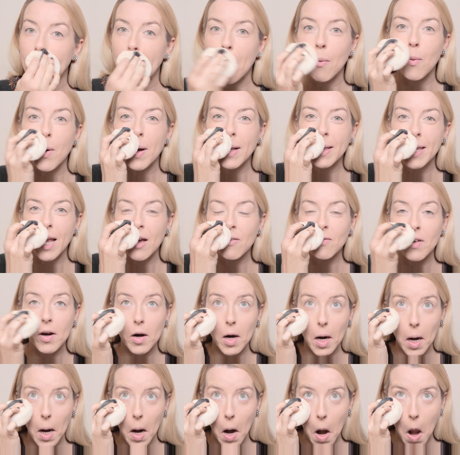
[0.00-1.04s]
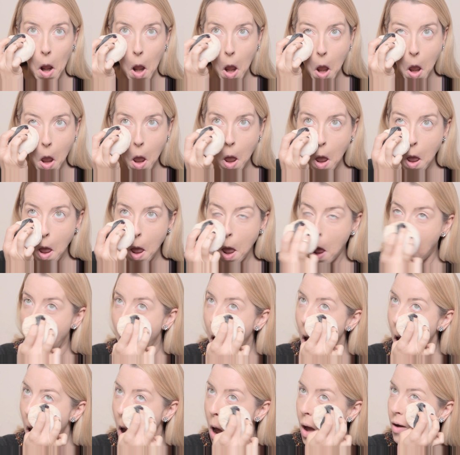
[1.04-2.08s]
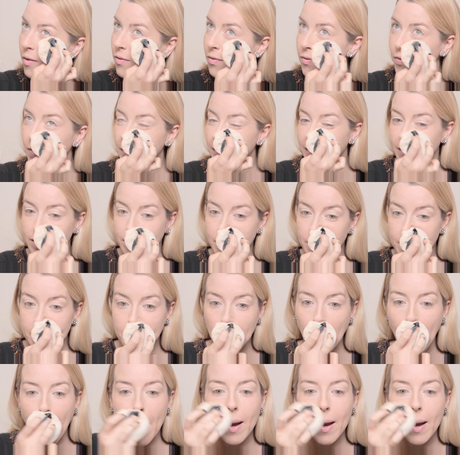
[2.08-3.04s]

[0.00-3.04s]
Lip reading: I want that very finished